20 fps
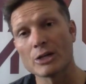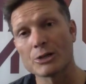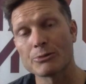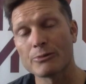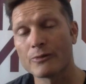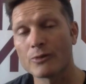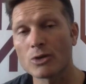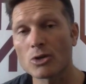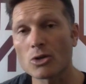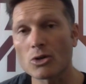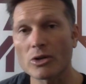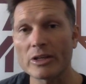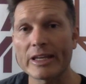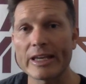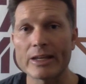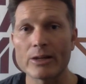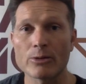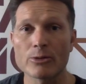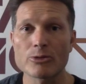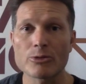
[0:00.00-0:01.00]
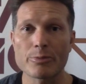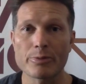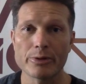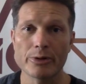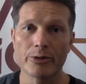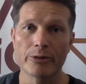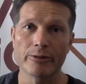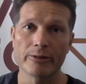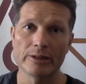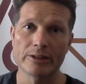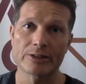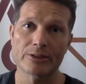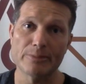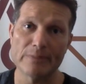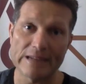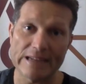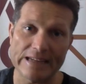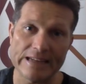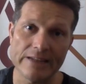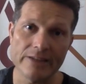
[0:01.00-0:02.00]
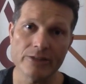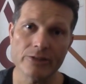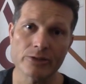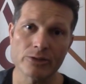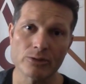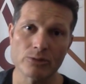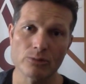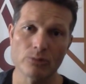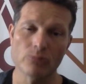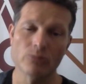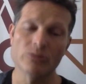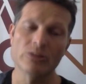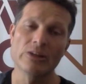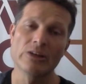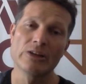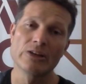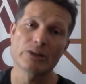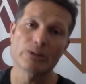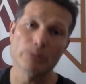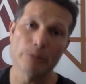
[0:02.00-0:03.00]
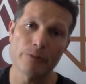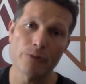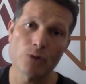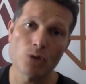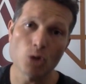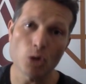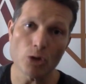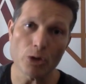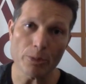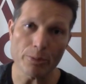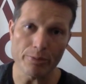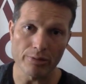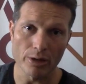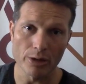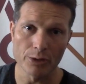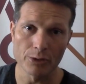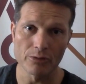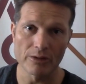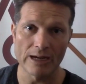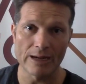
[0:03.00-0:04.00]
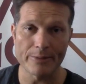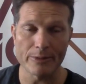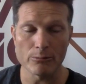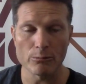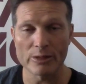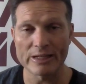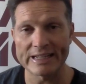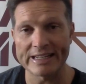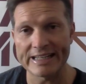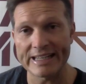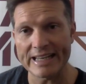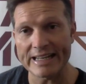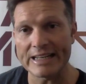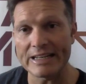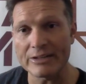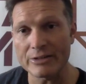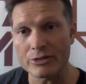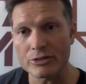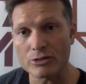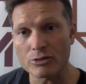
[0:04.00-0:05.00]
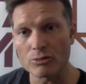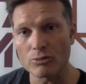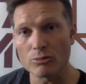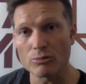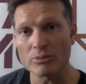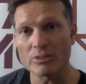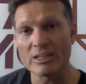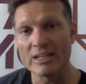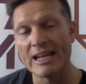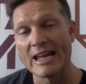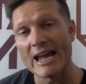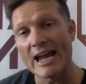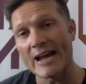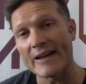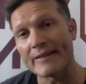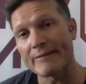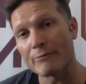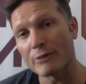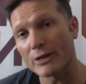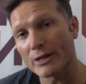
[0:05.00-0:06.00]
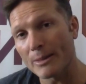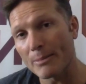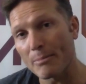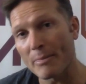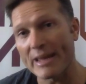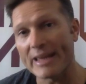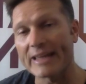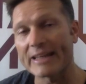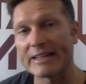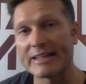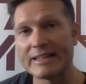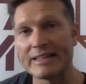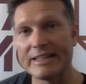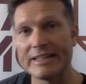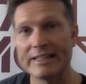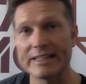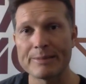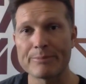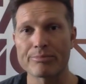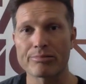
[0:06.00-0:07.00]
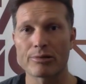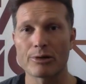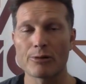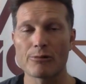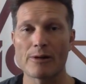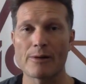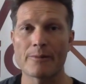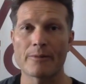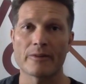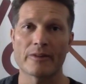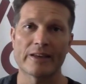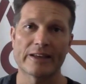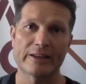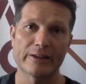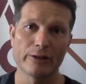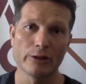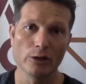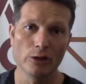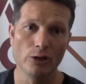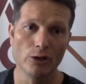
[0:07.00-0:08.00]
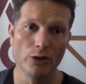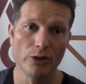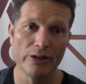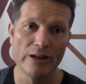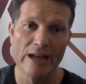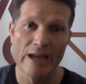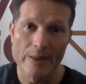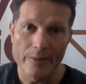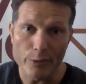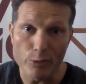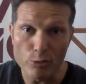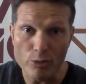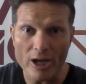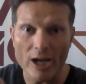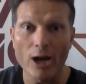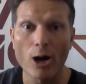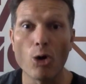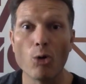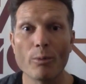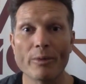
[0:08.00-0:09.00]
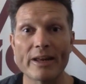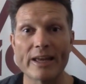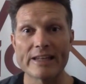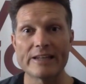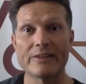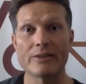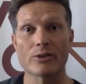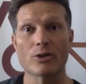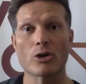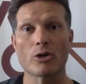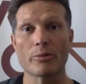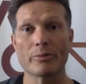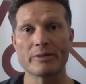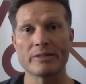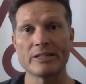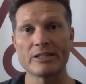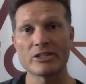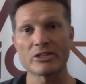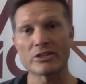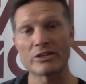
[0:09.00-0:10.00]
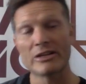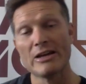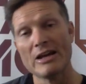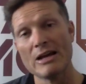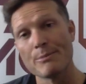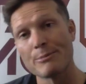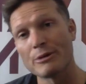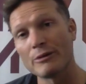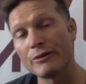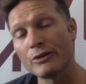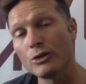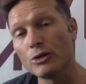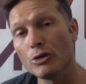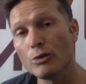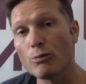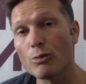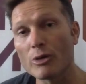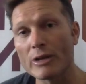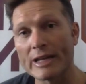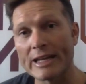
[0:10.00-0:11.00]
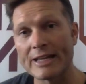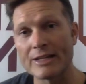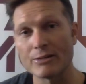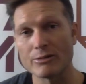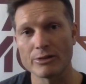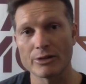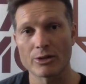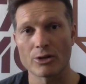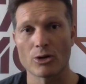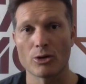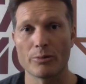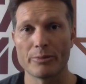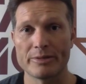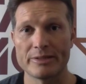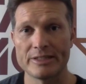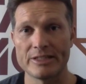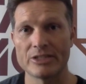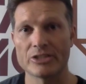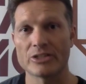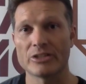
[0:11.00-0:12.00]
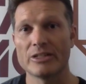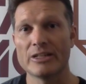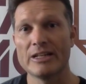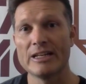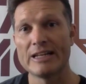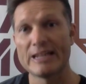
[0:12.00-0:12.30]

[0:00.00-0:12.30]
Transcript: because we've got to get entrepreneurialism into schools. So we've got a program that we're going to get into schools, and then we're going to make it a yearly program that they can learn that will culminate in the competition. But if you want to enter in the competition,